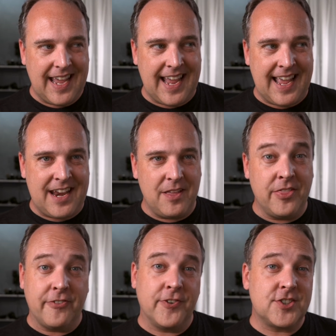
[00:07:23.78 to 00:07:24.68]
And
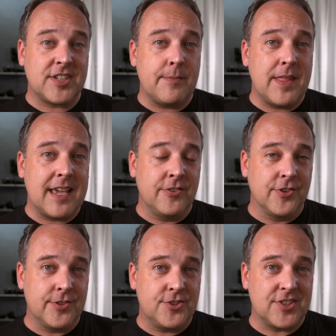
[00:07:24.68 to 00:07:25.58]
the first time they
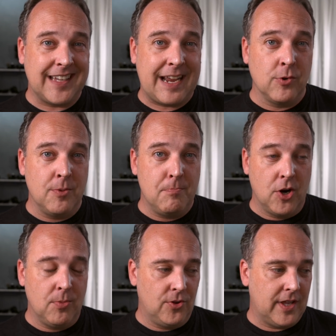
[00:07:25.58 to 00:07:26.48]
introduced Lightroom
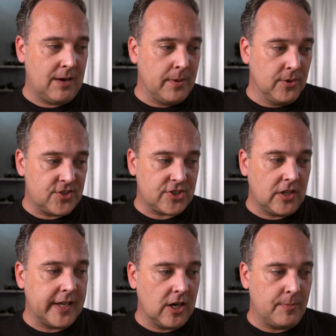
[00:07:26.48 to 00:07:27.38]
Mobile, and I remember
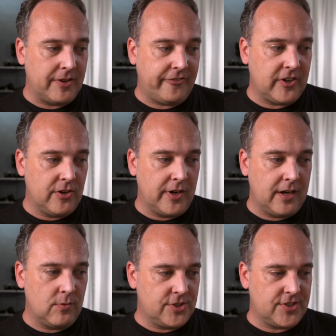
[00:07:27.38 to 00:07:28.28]
installing it on my phone,
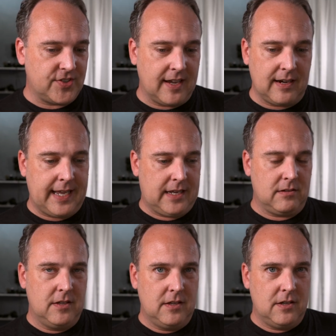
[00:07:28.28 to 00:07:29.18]
and it was just kind of
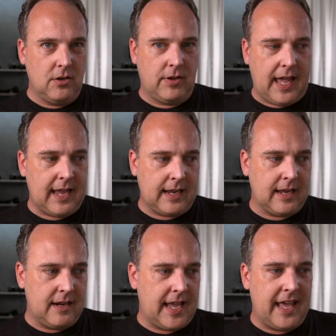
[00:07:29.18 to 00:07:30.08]
like, Okay, I
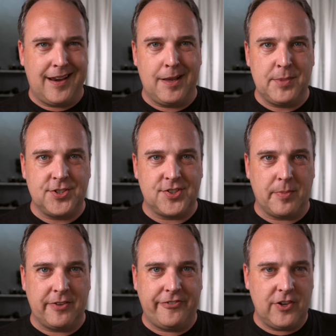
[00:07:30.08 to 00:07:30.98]
can edit images
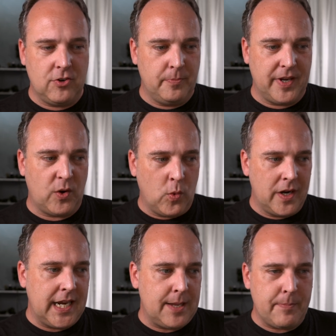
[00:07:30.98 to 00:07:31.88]
on my phone, but it
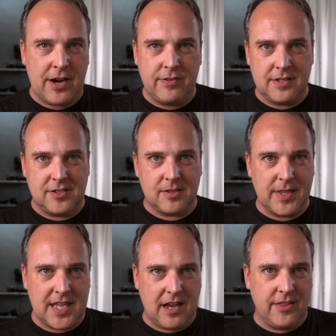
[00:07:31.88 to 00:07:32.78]
wasn't any better than
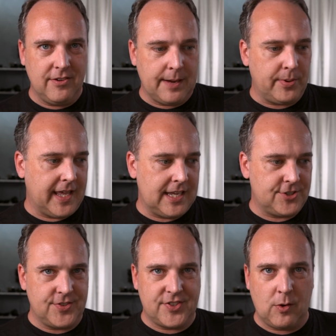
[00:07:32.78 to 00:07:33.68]
some of the other
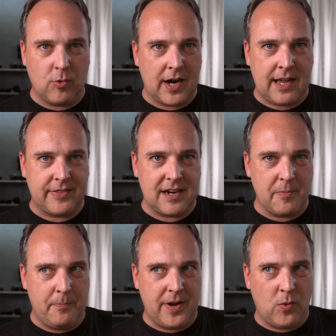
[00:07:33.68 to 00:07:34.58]
applications that were out
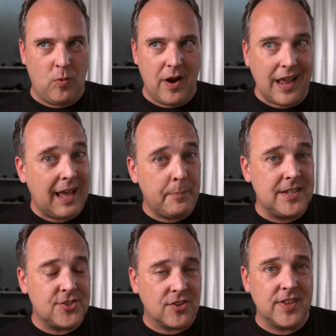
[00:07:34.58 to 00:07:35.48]
there. But what
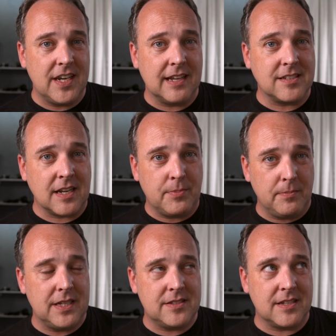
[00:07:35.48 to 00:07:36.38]
happened is over the next
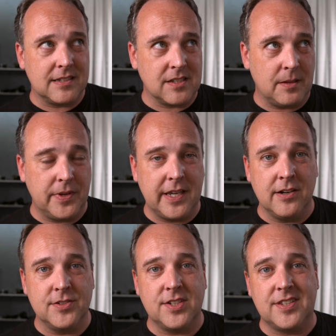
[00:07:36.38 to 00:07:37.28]
couple months, next couple
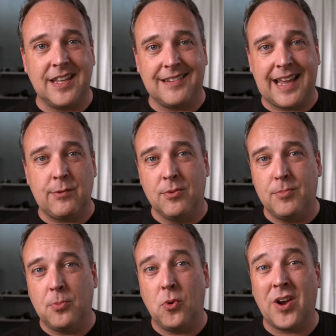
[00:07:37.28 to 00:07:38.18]
years, is that Lightroom
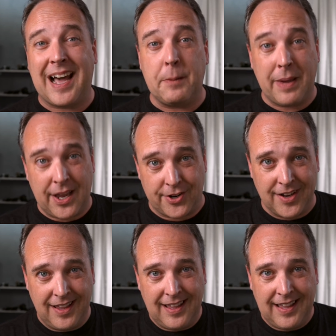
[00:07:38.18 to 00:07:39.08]
Mobile got better.